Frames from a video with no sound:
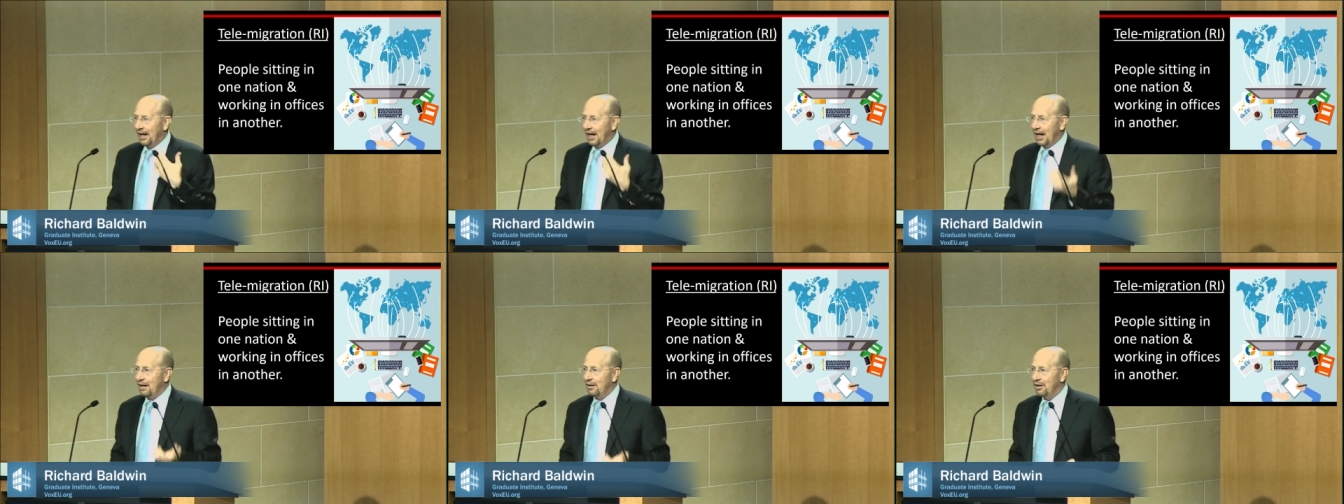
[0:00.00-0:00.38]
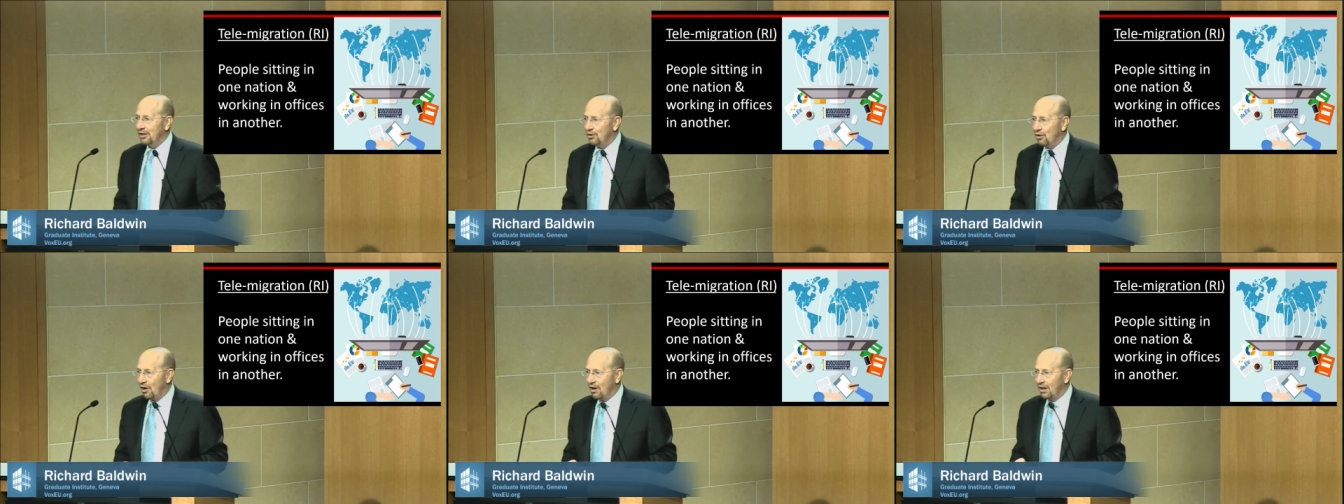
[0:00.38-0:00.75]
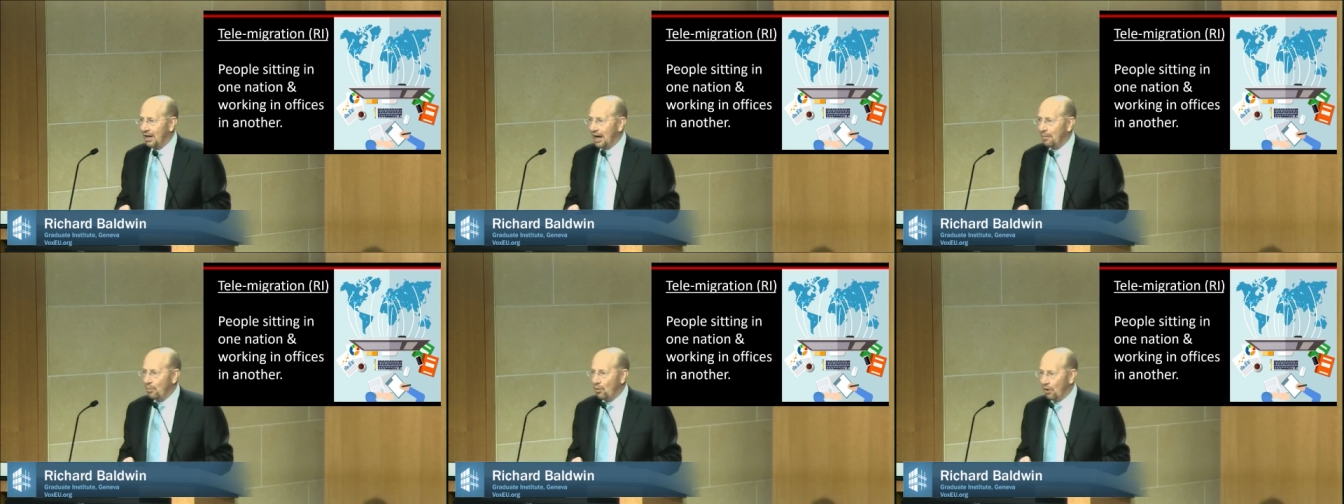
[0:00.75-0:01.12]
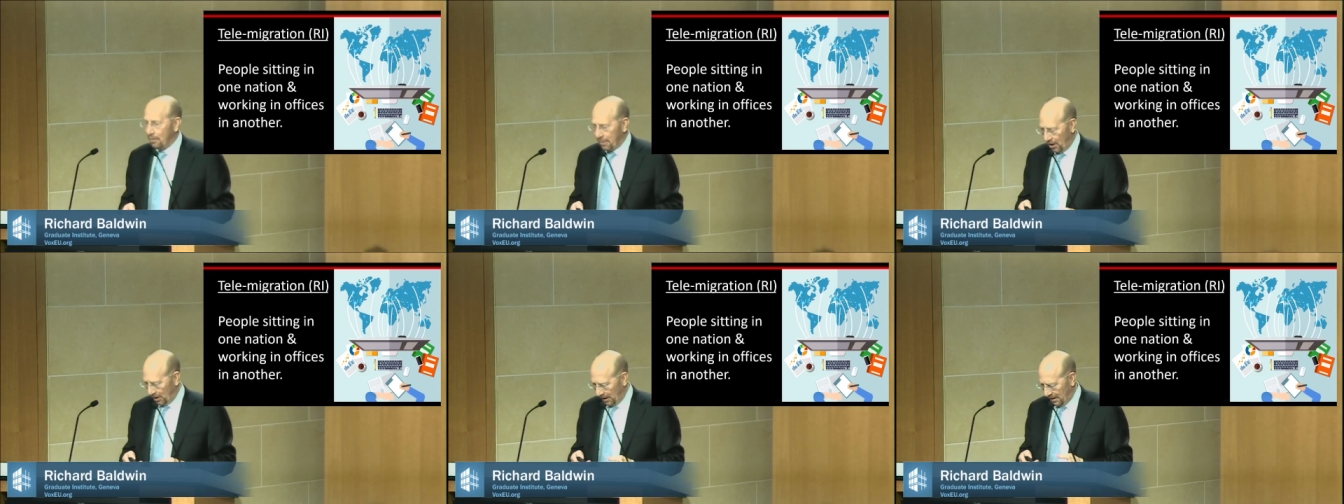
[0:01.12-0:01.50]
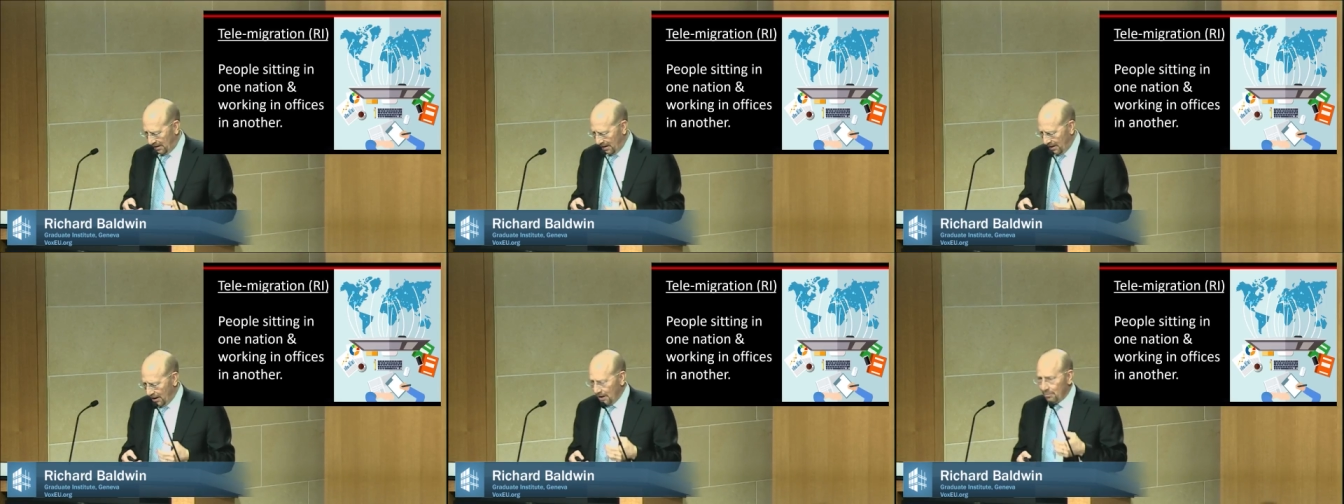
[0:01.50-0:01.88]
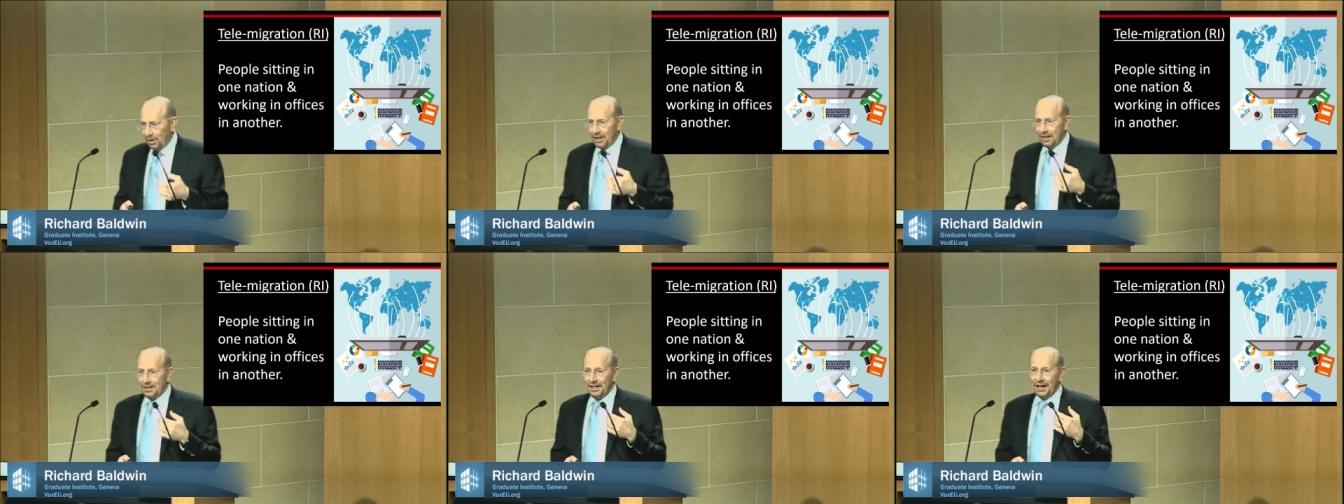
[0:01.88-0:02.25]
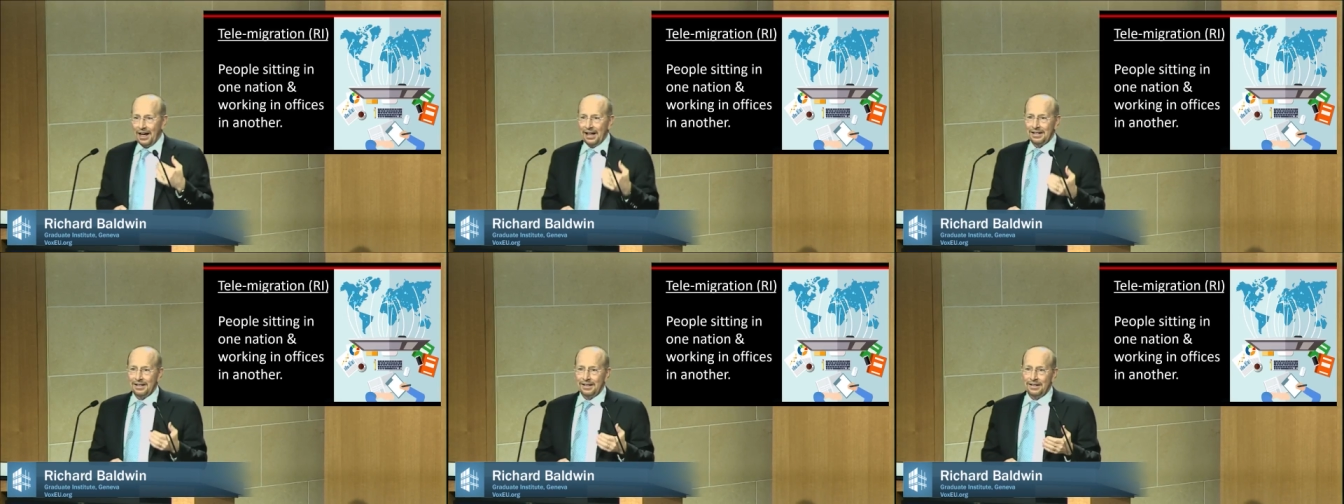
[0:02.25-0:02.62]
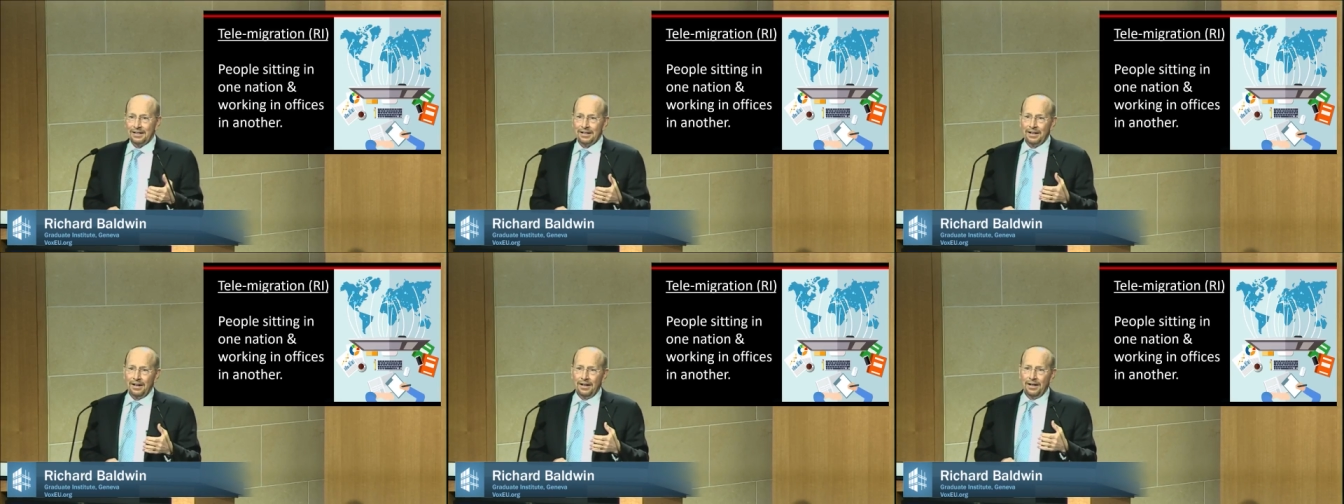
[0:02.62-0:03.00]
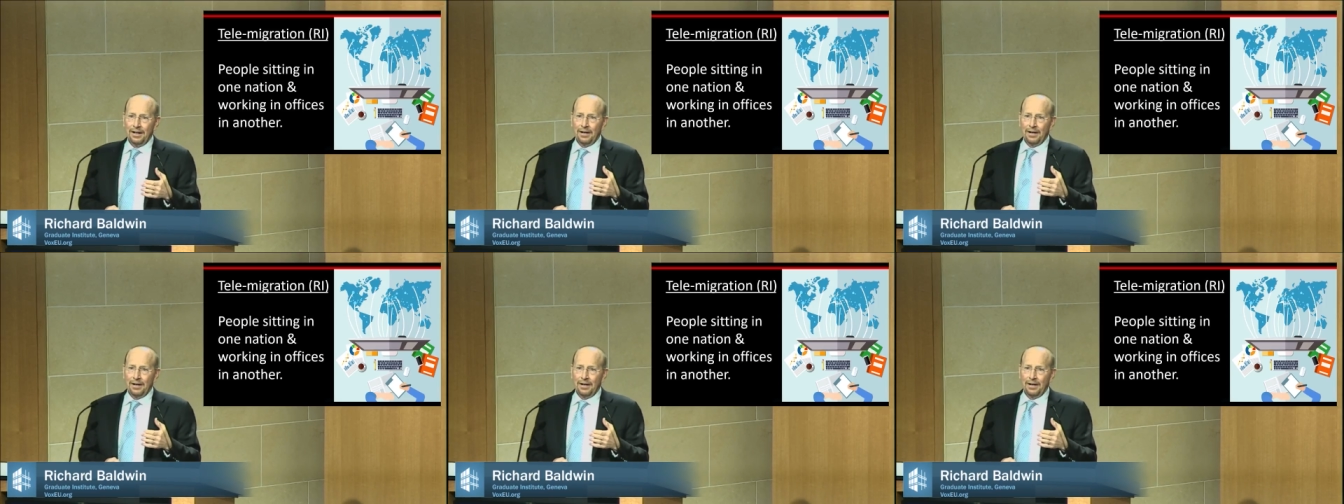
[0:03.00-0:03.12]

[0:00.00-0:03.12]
and I'm going to talk a lot more about it. But it's in essence,